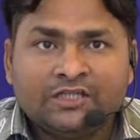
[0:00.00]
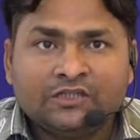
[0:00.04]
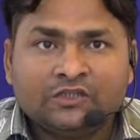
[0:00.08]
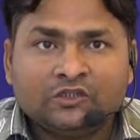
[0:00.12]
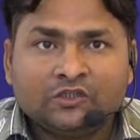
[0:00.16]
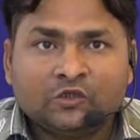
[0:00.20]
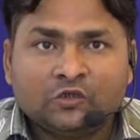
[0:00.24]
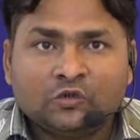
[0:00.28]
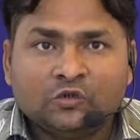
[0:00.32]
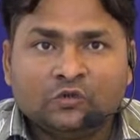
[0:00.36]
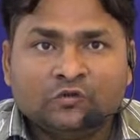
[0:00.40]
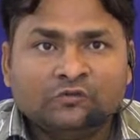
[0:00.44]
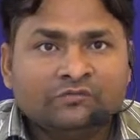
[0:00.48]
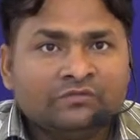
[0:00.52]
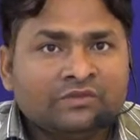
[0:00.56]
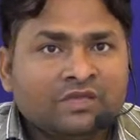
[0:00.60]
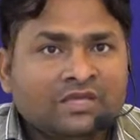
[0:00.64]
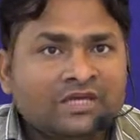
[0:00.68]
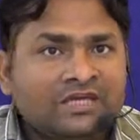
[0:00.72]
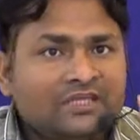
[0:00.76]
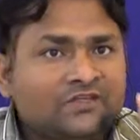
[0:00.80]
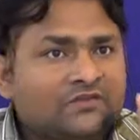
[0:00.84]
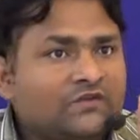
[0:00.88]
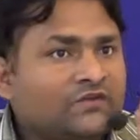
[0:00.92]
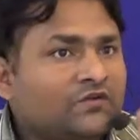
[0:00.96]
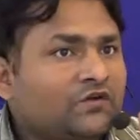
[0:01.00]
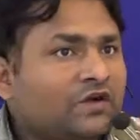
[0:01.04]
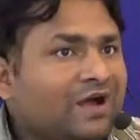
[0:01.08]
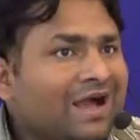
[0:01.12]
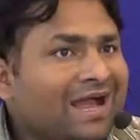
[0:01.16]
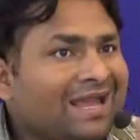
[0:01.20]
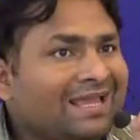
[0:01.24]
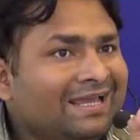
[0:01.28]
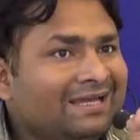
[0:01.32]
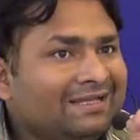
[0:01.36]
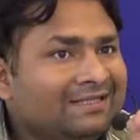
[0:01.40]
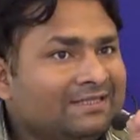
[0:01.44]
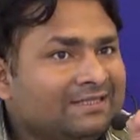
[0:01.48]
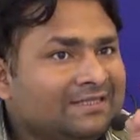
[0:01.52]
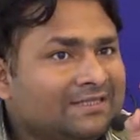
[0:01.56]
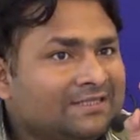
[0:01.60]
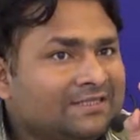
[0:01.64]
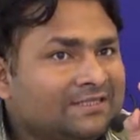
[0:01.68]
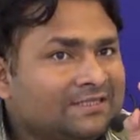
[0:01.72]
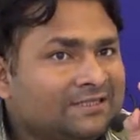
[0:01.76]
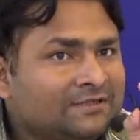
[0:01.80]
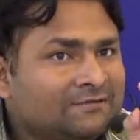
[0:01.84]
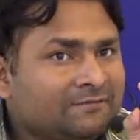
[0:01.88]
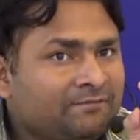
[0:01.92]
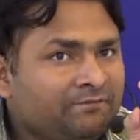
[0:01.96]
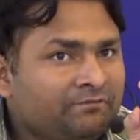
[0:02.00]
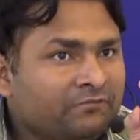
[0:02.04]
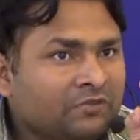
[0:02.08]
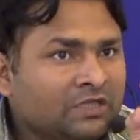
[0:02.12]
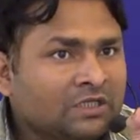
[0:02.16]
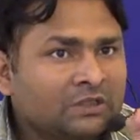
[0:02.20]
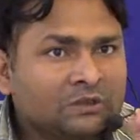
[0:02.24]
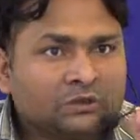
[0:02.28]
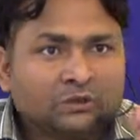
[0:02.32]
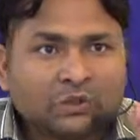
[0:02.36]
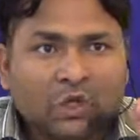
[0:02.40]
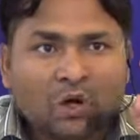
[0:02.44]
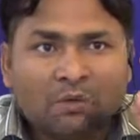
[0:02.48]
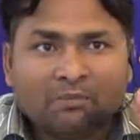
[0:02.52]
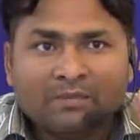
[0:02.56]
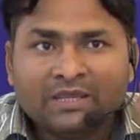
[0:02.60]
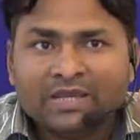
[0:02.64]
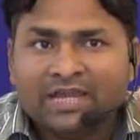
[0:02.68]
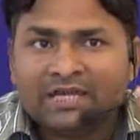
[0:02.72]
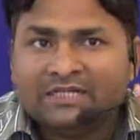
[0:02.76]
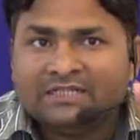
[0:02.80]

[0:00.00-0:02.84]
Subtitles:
through his trials, forming a